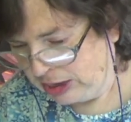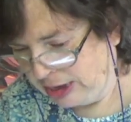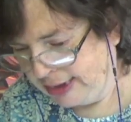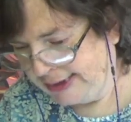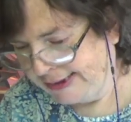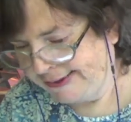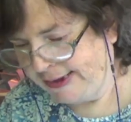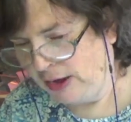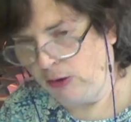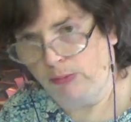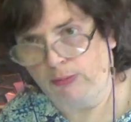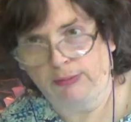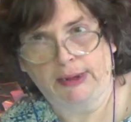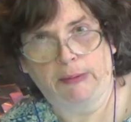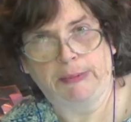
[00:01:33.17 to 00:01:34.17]
So,
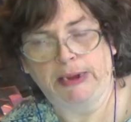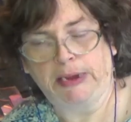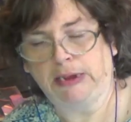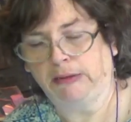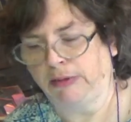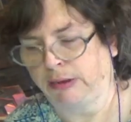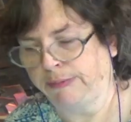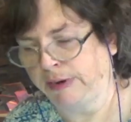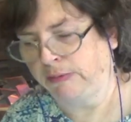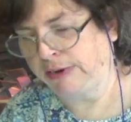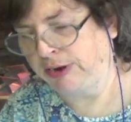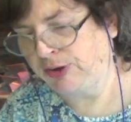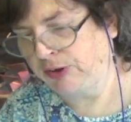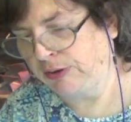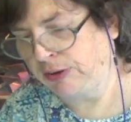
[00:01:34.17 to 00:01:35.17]
let me
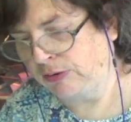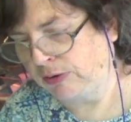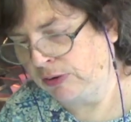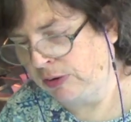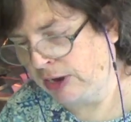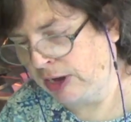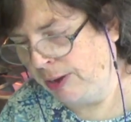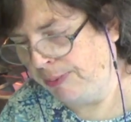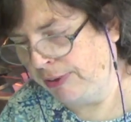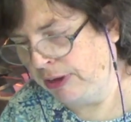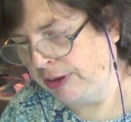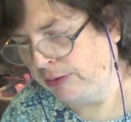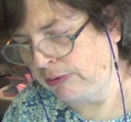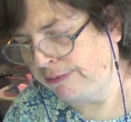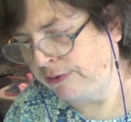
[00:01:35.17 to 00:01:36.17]
read you a couple
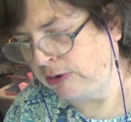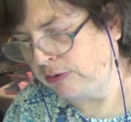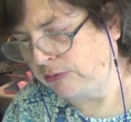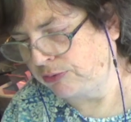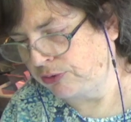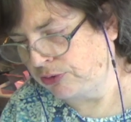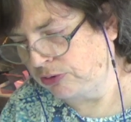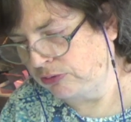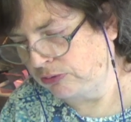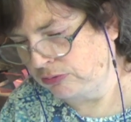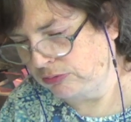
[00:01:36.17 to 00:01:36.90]
of the reviews.